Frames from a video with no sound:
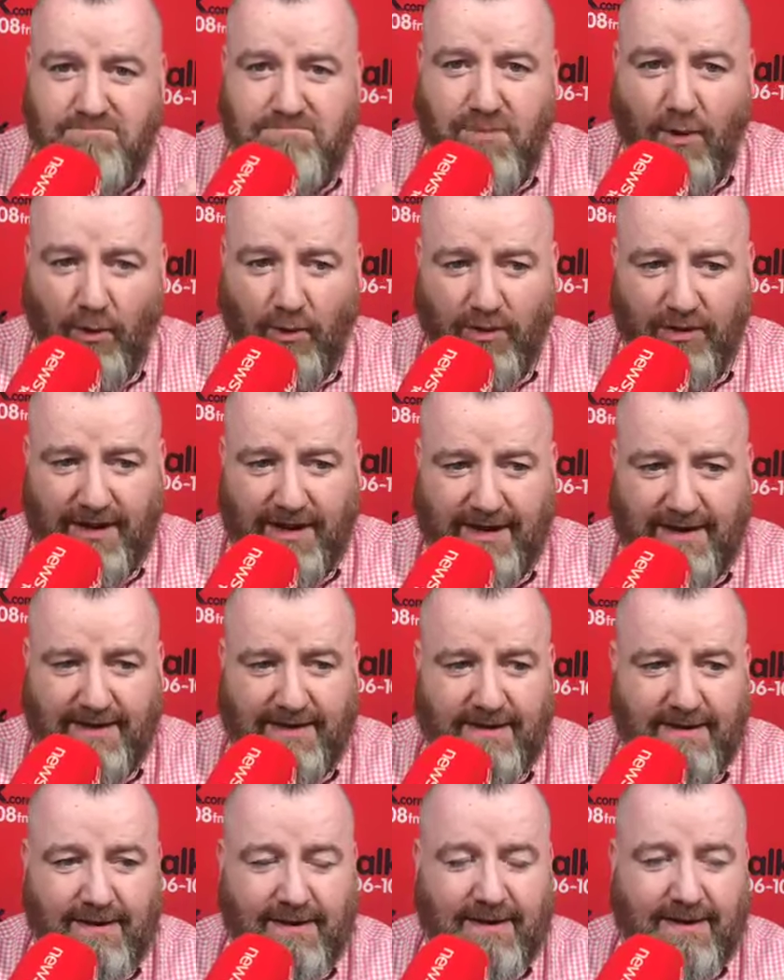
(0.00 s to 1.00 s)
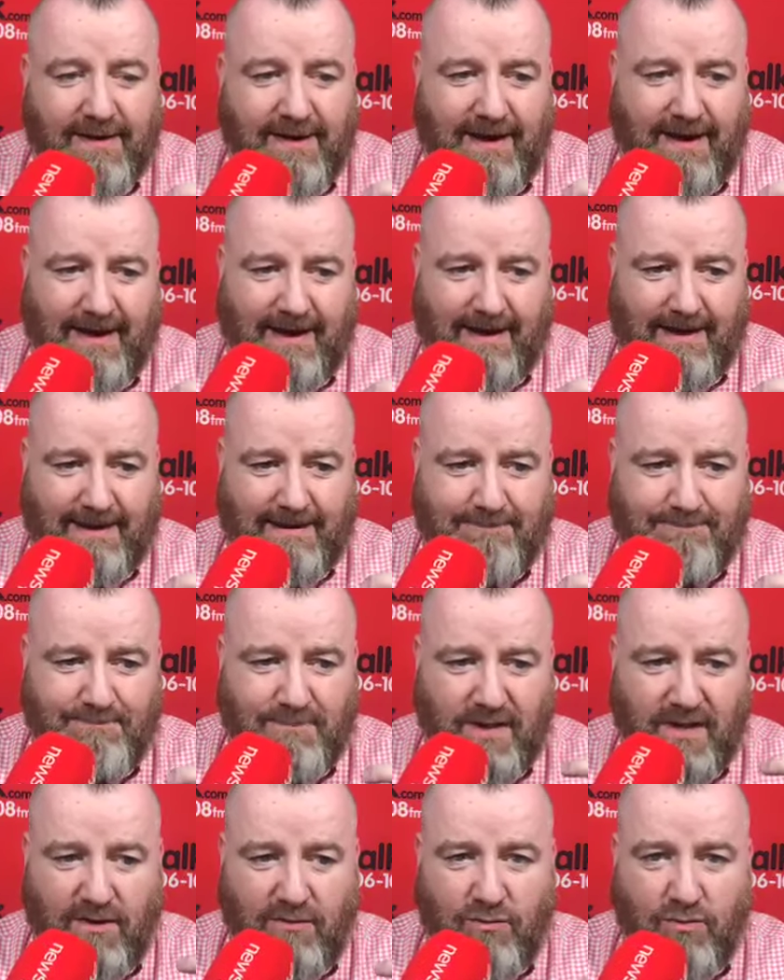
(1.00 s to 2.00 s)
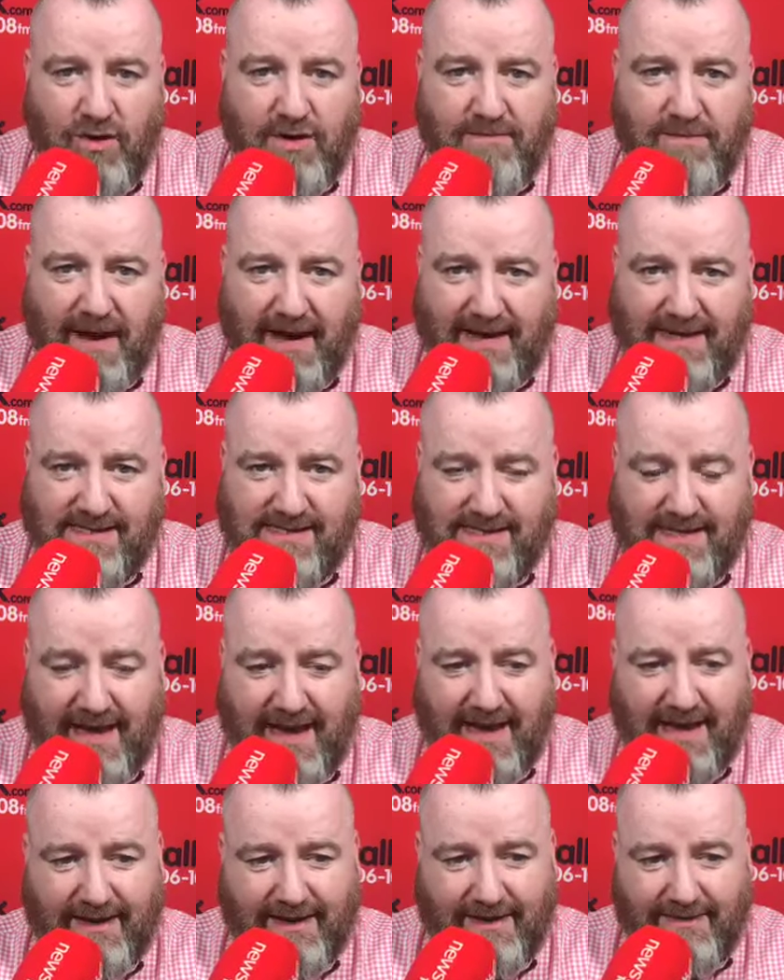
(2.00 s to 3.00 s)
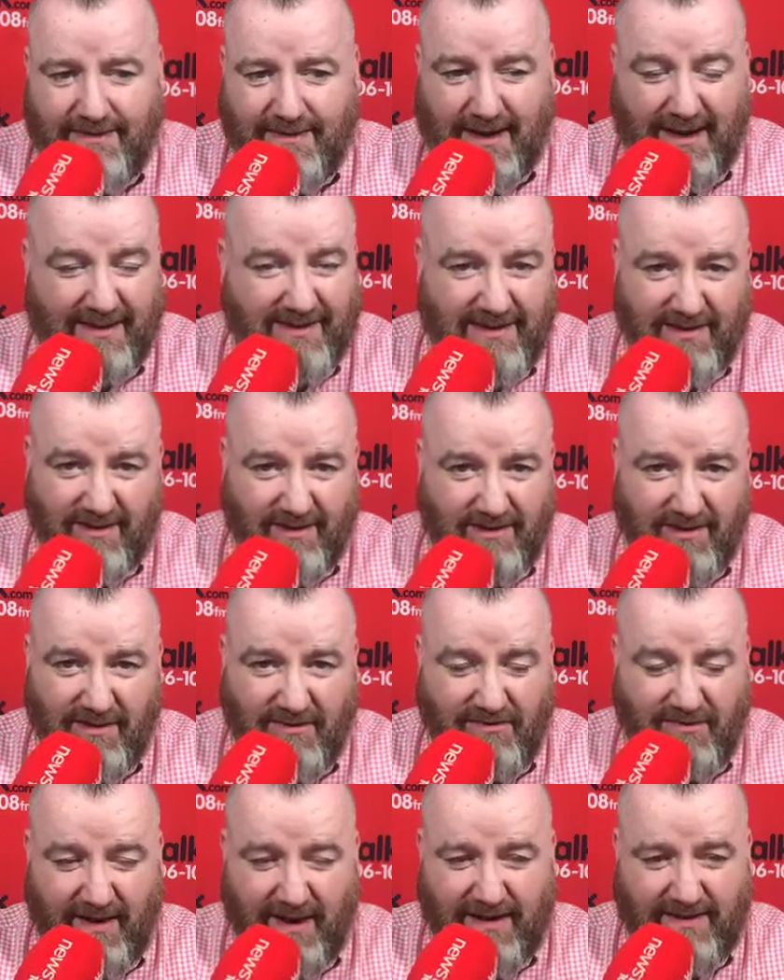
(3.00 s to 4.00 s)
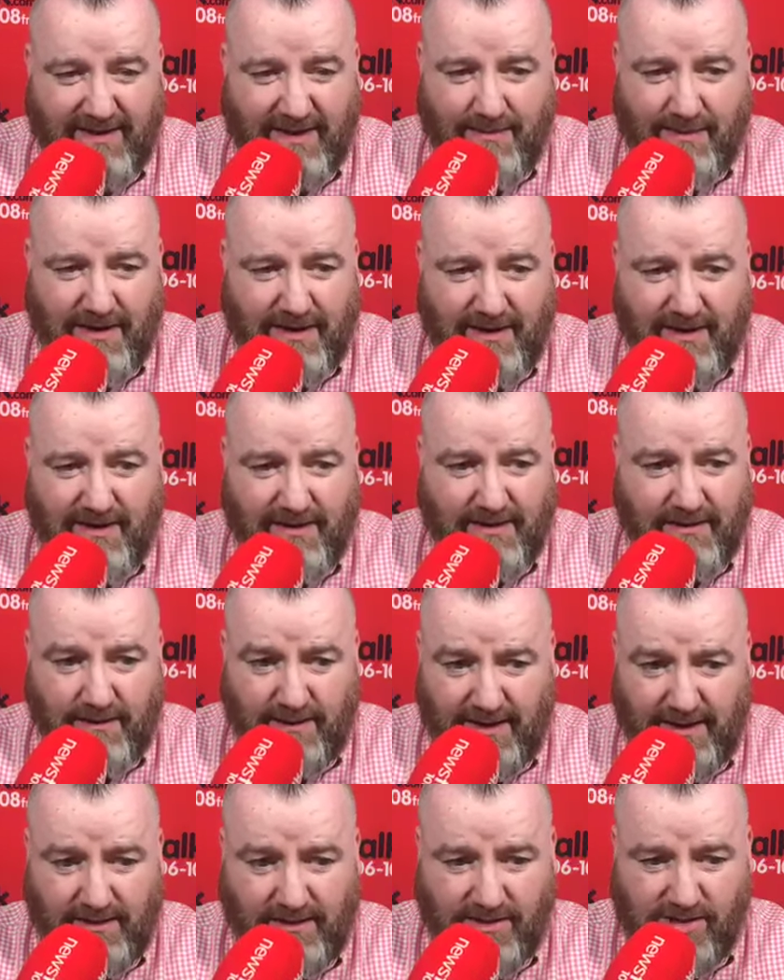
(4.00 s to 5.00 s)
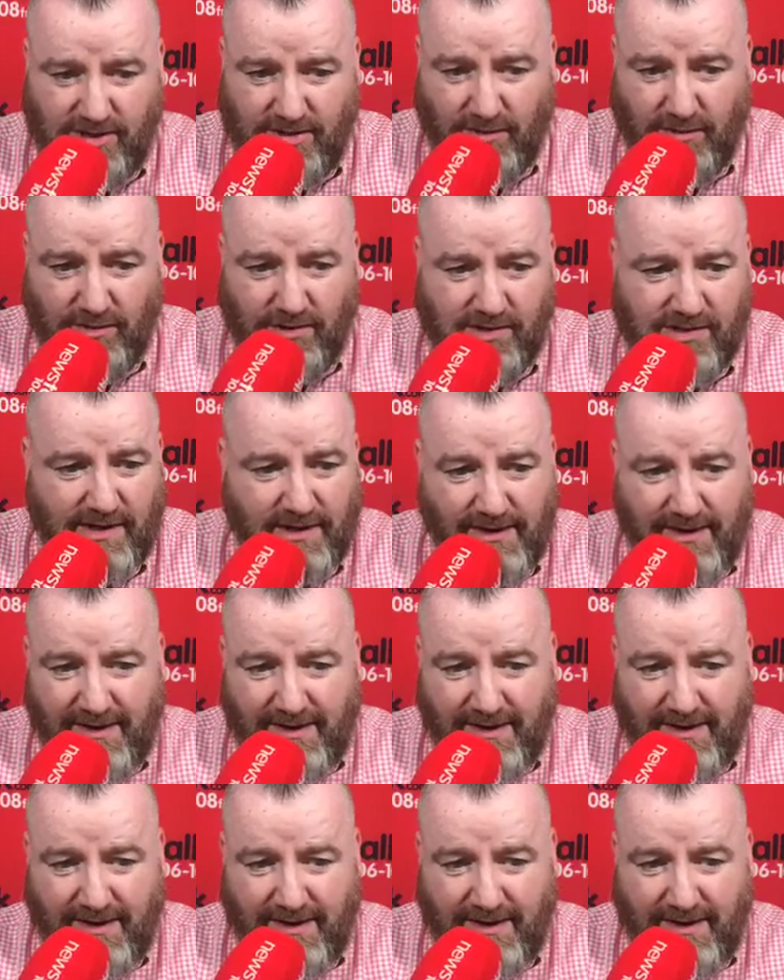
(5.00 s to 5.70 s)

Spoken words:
bone-in ribeye steak, and you'll find them in any of the Lidl stores.